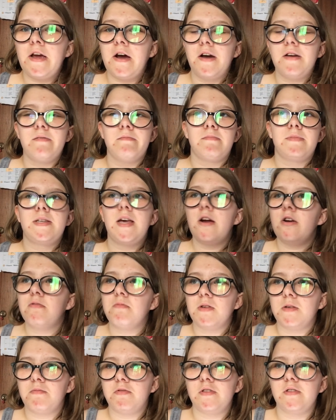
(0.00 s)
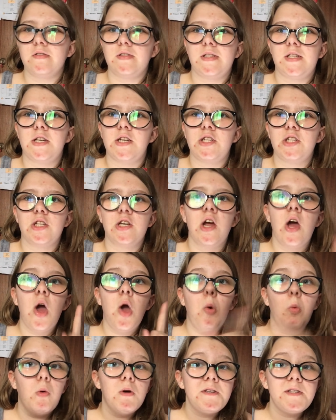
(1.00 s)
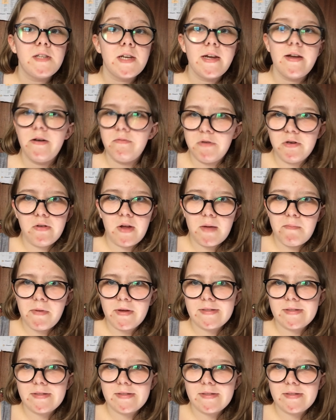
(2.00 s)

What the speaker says: I am terrible at pronunciation. One day I will get